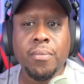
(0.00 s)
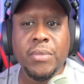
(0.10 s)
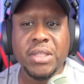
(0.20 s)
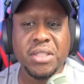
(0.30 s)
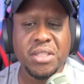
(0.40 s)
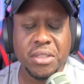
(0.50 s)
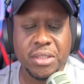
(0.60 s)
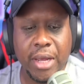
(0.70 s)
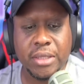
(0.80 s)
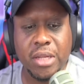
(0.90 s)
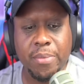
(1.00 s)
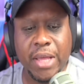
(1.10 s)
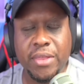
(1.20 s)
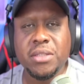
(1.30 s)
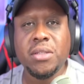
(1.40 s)
This is disgusting,
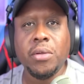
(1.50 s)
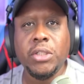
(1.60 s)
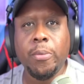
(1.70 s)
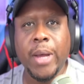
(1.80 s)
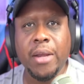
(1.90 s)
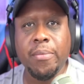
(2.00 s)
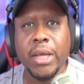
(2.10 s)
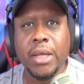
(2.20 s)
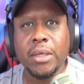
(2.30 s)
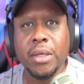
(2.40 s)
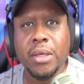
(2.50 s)
man. This is on Joe Biden, man.